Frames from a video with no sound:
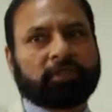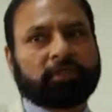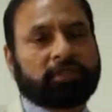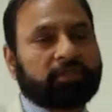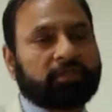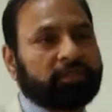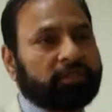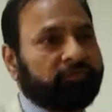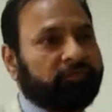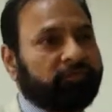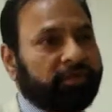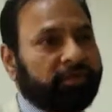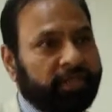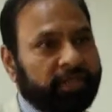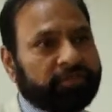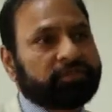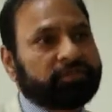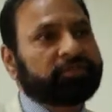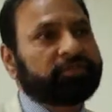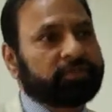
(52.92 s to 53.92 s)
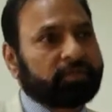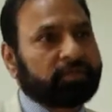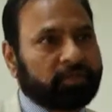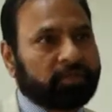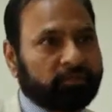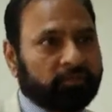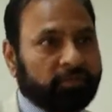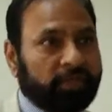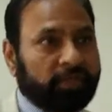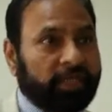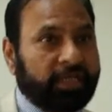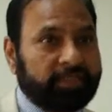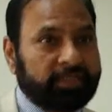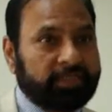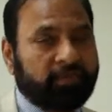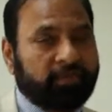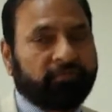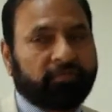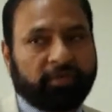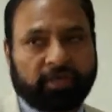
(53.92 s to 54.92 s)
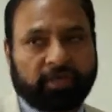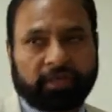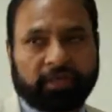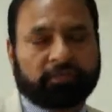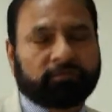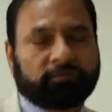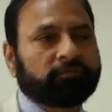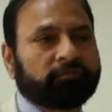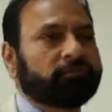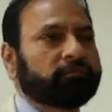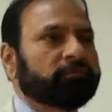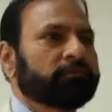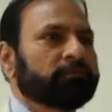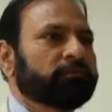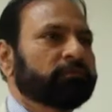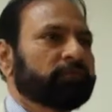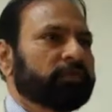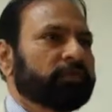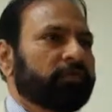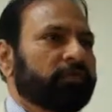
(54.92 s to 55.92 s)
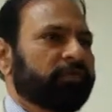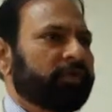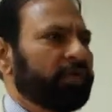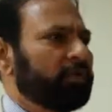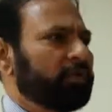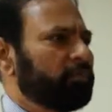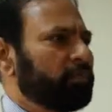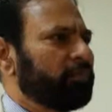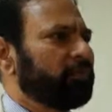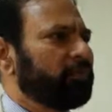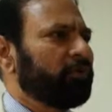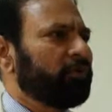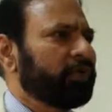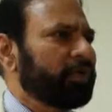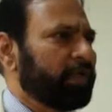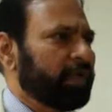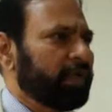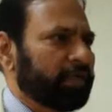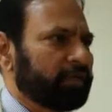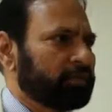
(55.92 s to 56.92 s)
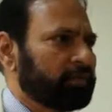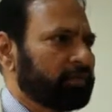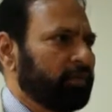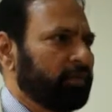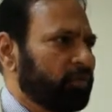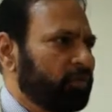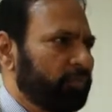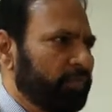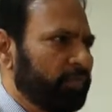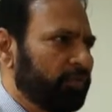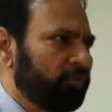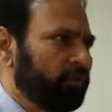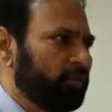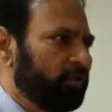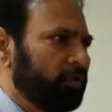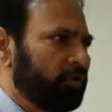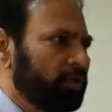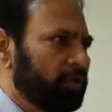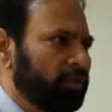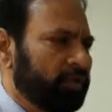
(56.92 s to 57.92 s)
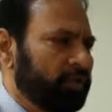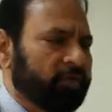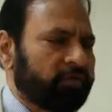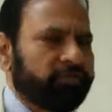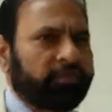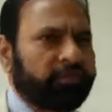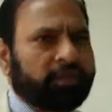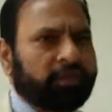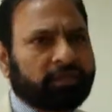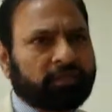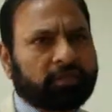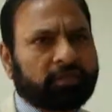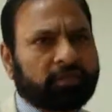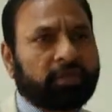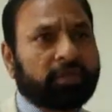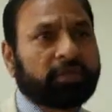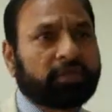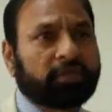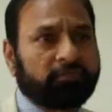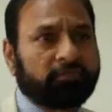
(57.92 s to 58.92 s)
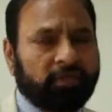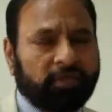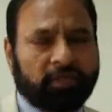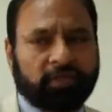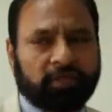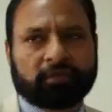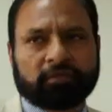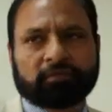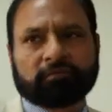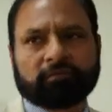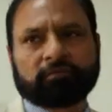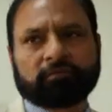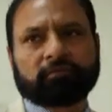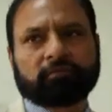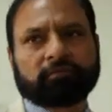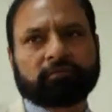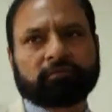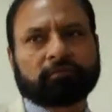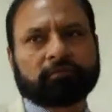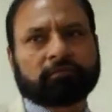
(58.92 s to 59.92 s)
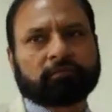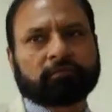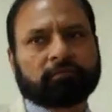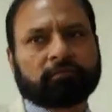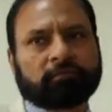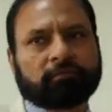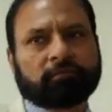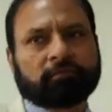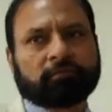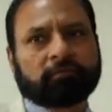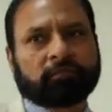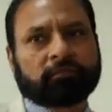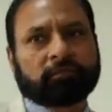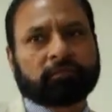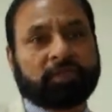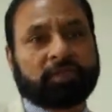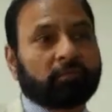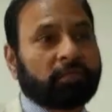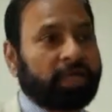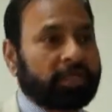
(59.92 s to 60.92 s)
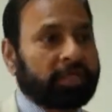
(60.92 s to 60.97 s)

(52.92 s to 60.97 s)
This is a French term, laissez-faire. Freedom of contract, government will not interfere, intervene in